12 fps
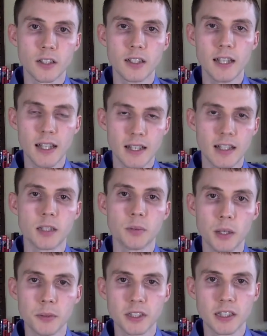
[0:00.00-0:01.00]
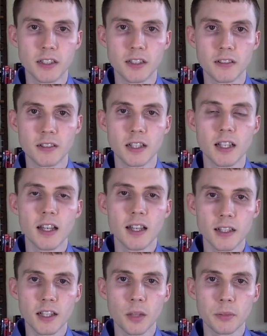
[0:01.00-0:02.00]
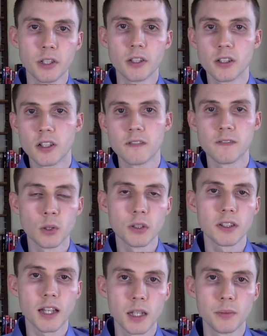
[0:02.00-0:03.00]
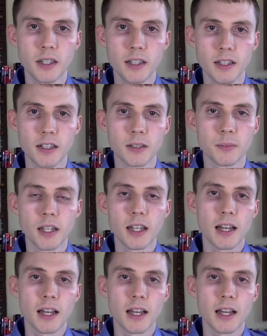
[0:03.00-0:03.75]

today, in the publishing industry to help you earn a full-time income